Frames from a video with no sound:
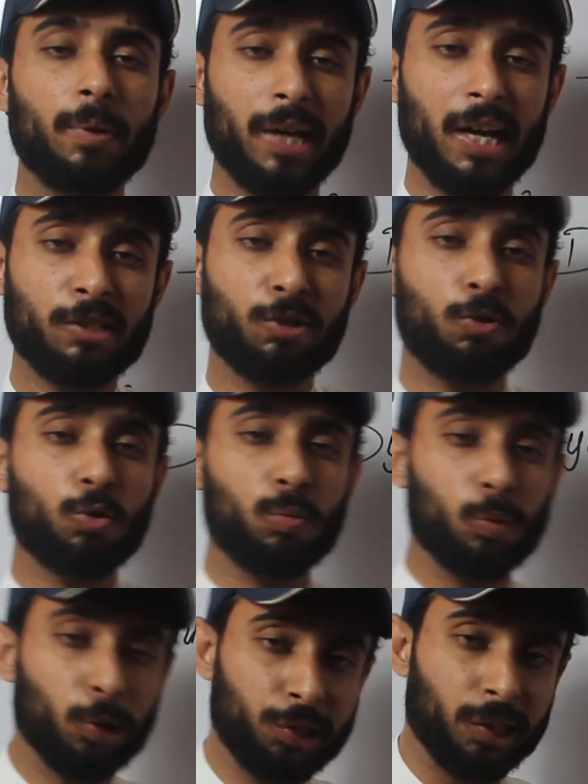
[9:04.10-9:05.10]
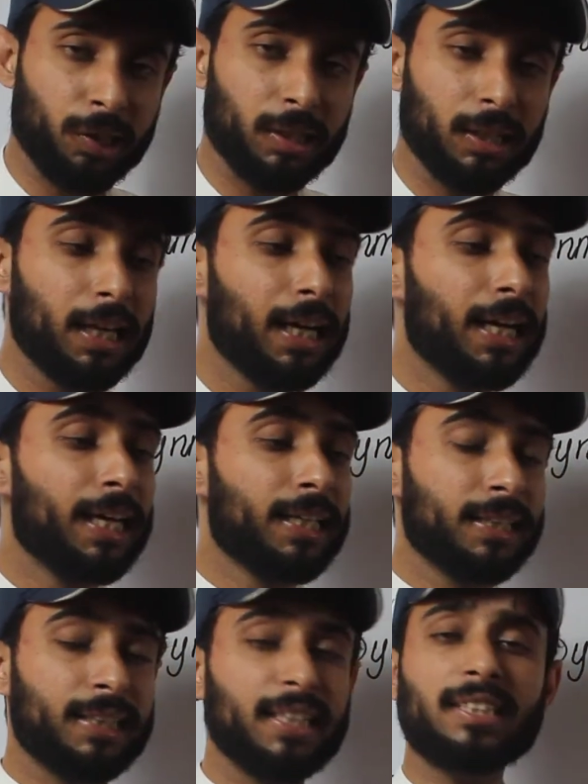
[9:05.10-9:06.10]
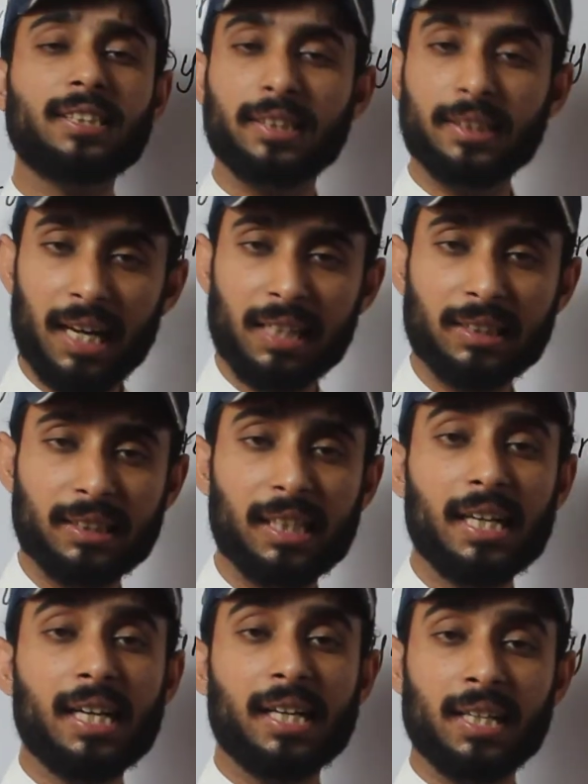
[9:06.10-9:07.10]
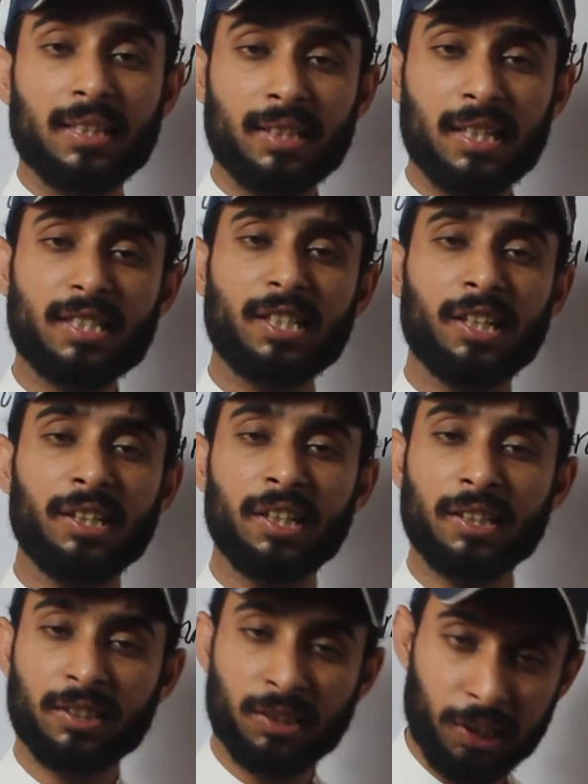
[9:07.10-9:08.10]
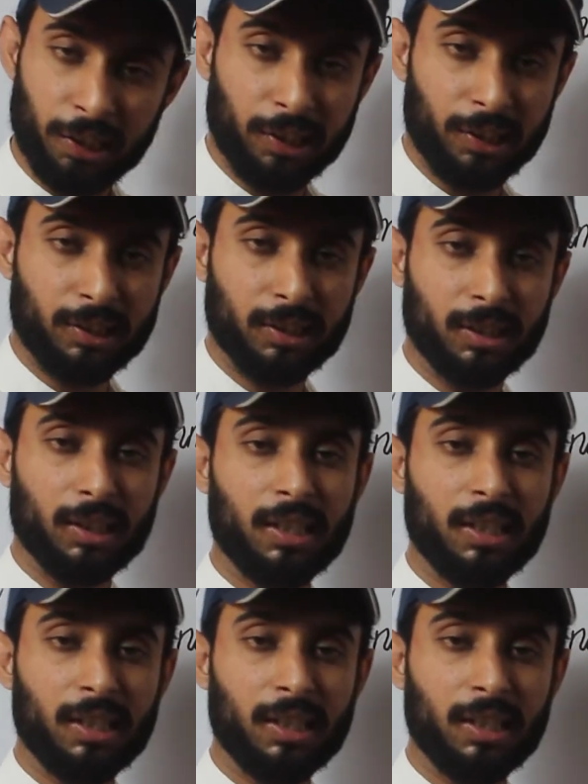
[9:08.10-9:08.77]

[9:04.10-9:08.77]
rest to motion, this desk resists in its change.